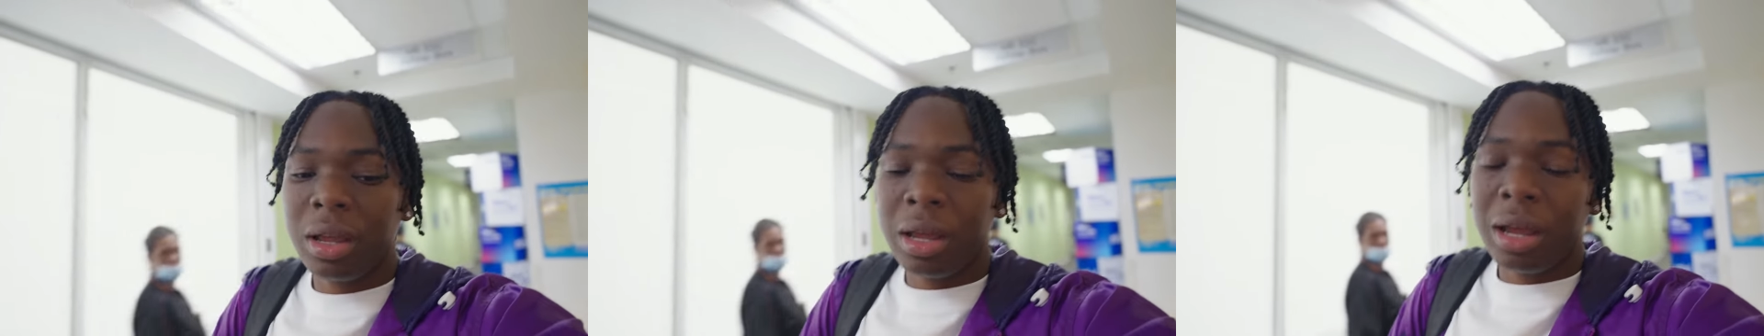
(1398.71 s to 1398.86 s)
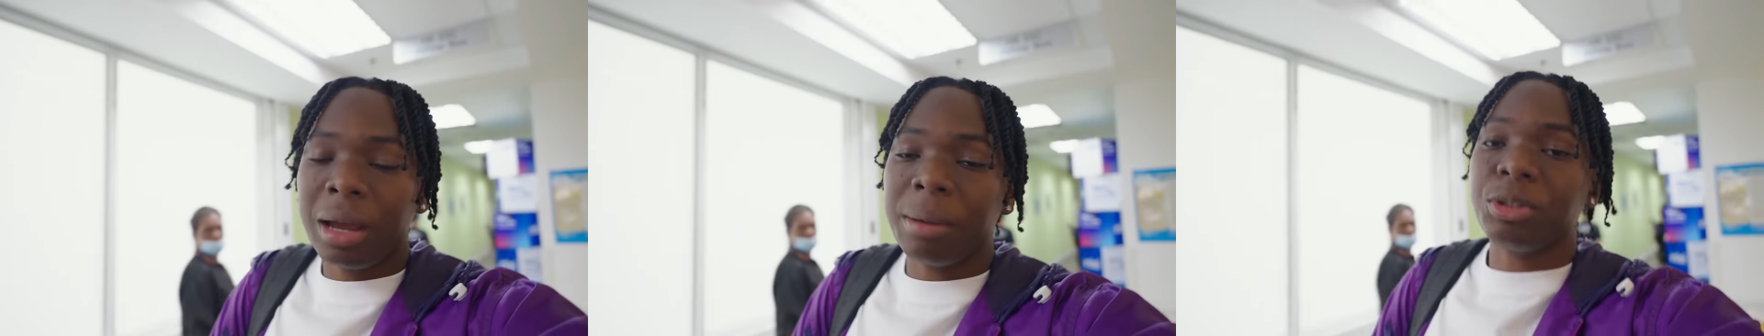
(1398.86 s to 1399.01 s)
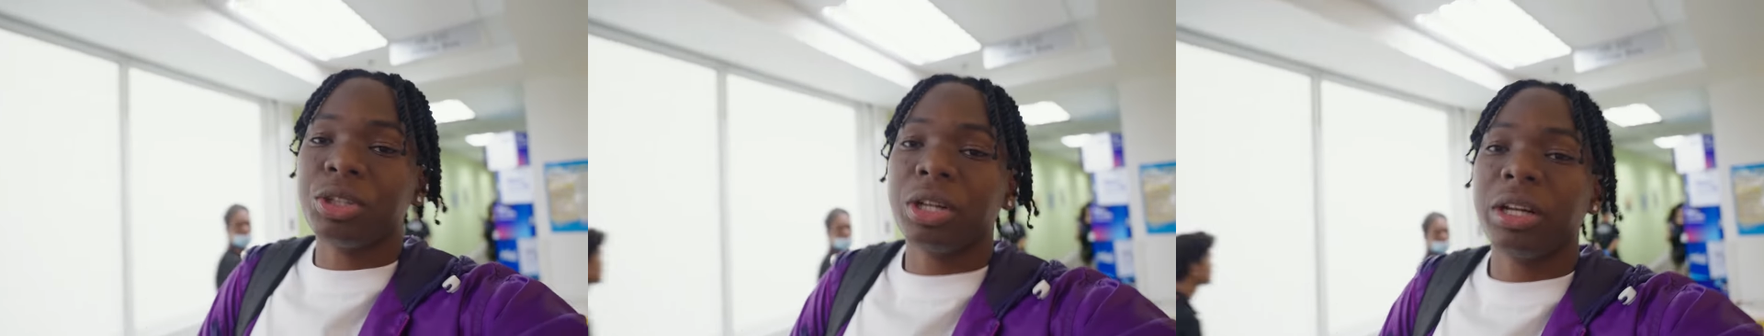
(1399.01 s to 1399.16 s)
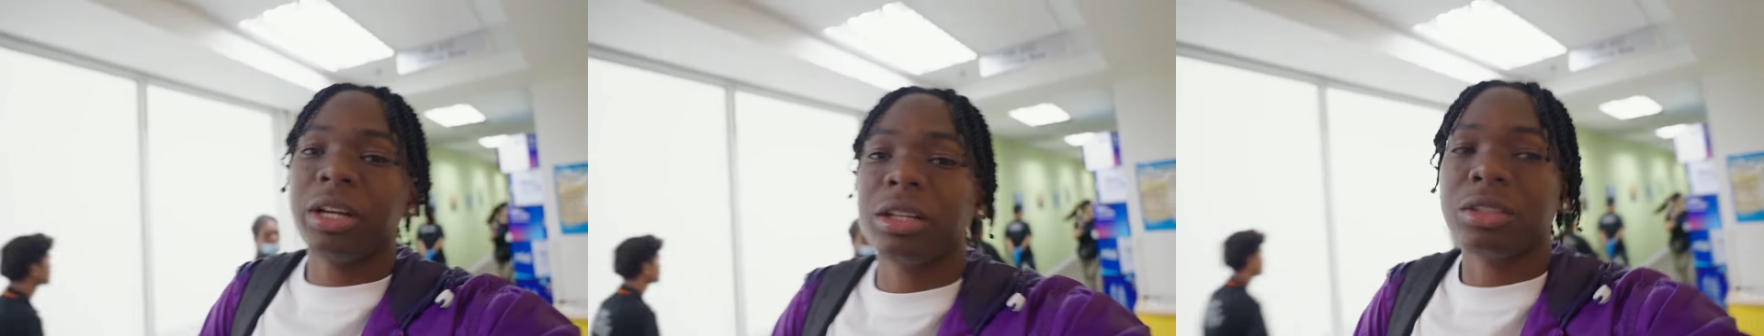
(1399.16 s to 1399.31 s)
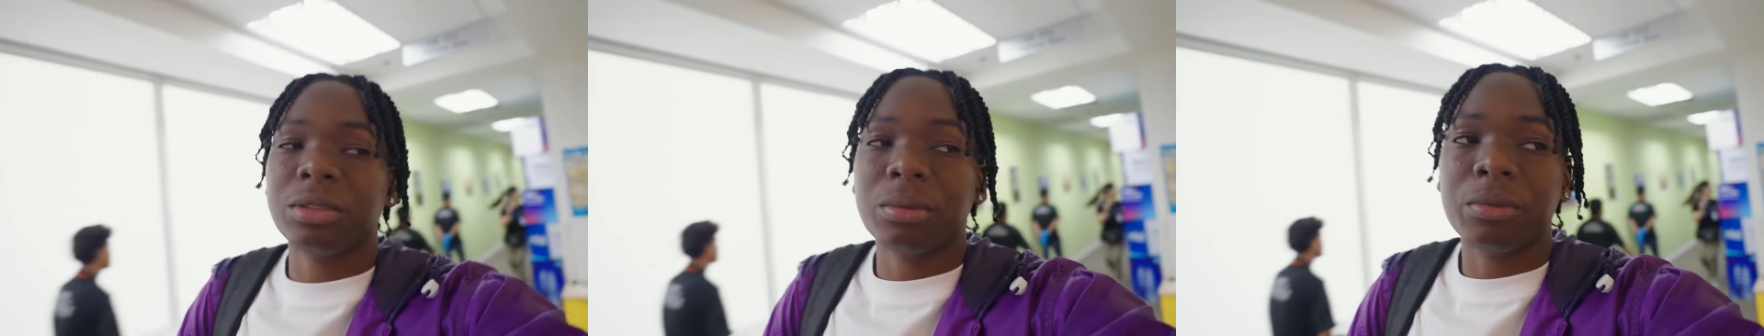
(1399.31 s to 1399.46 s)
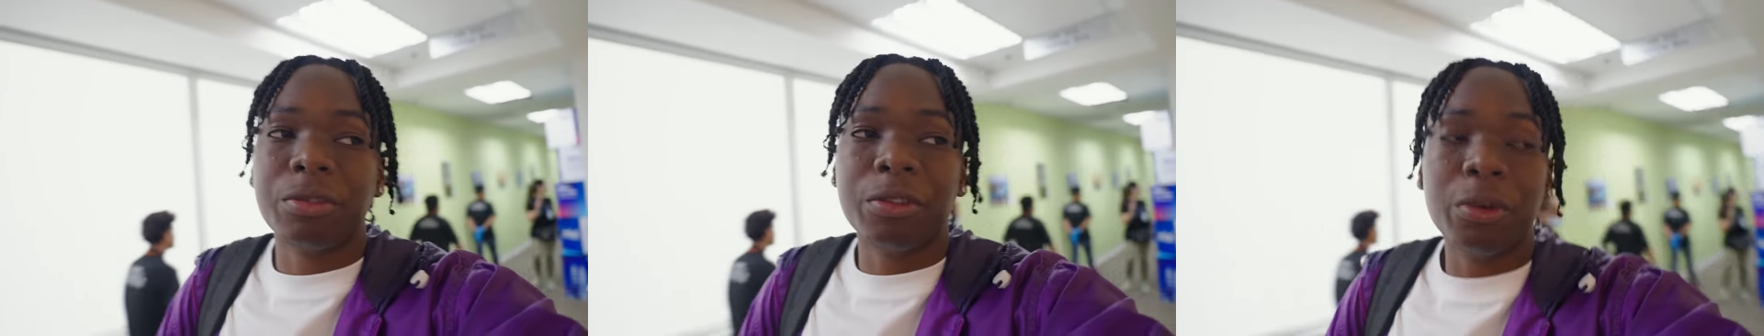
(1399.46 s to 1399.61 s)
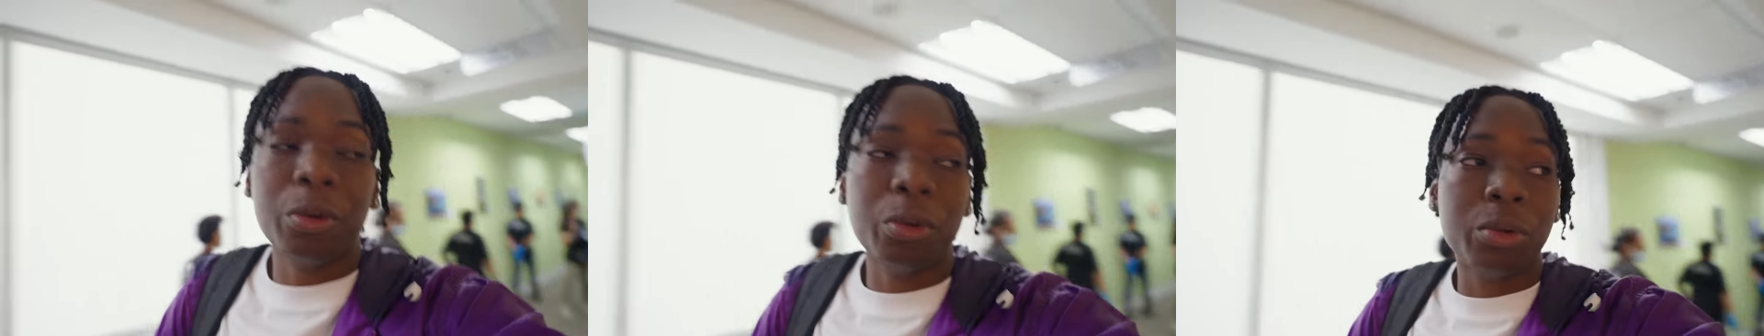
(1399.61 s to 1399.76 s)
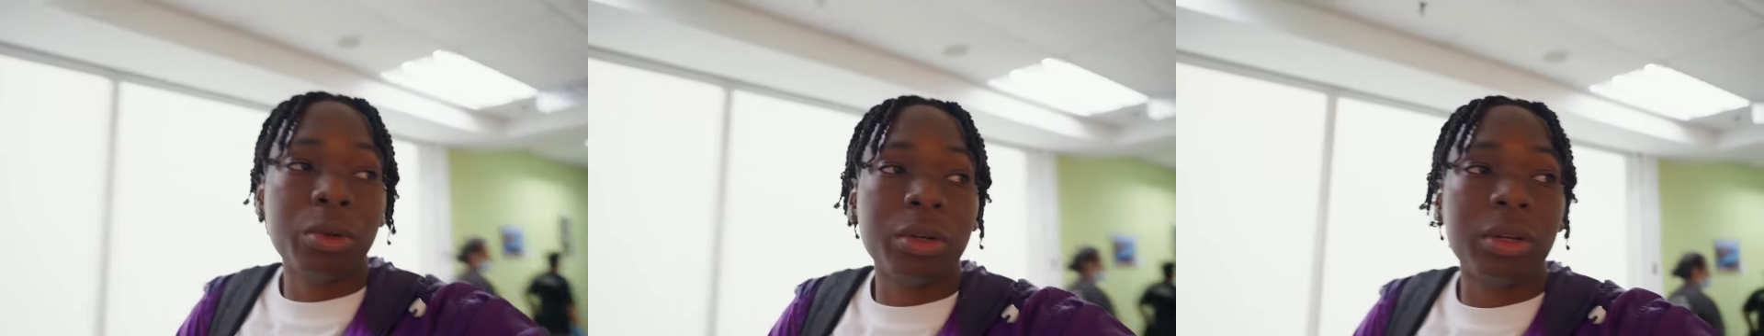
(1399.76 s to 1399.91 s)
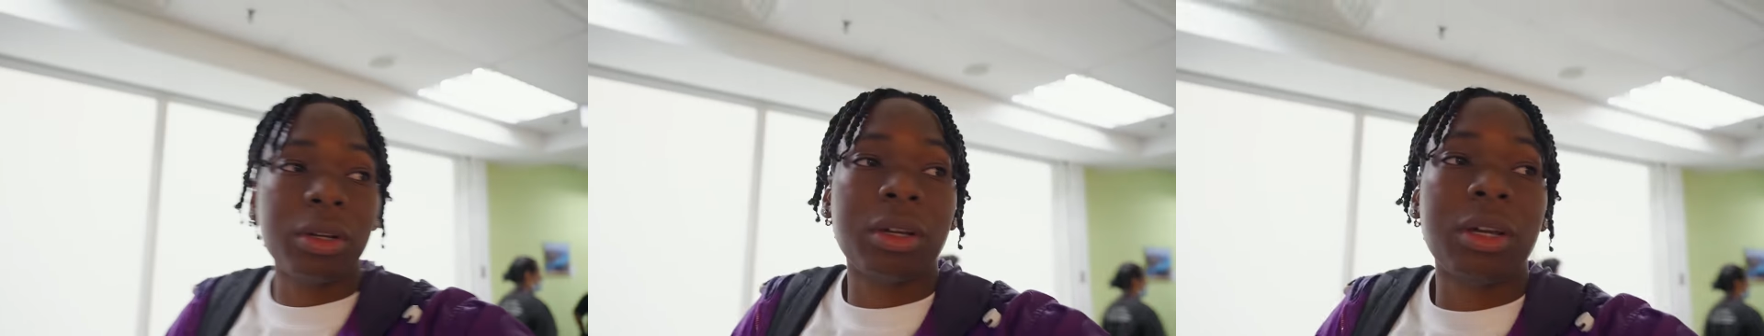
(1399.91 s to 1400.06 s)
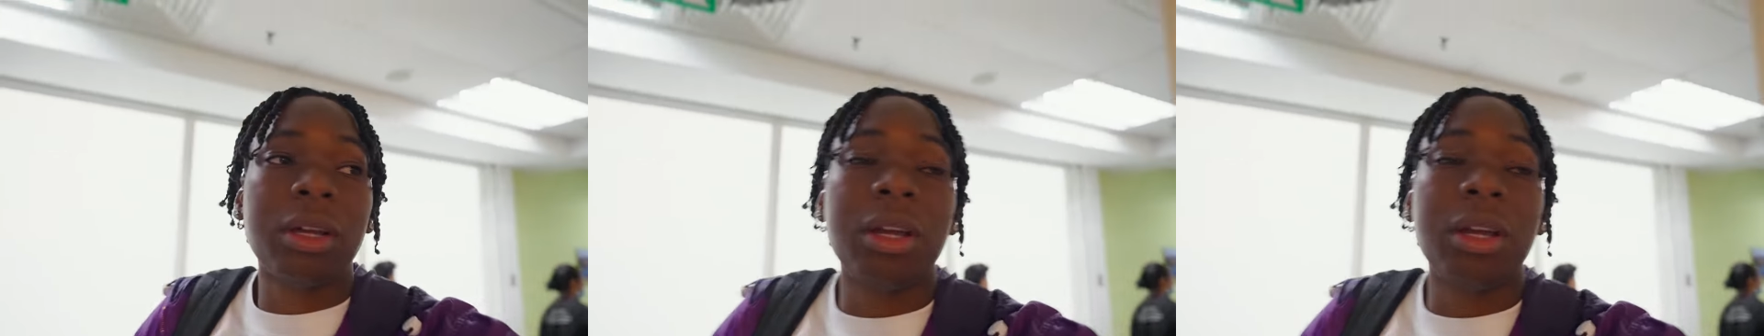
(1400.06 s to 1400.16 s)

I'm trying to get some food.